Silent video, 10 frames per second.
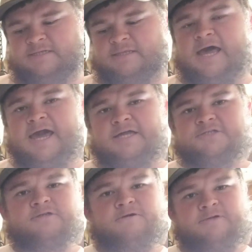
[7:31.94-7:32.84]

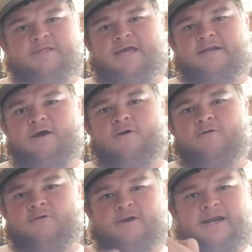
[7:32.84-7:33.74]
latch onto that
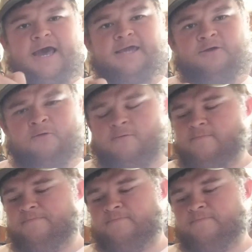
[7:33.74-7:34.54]
dog on an angle,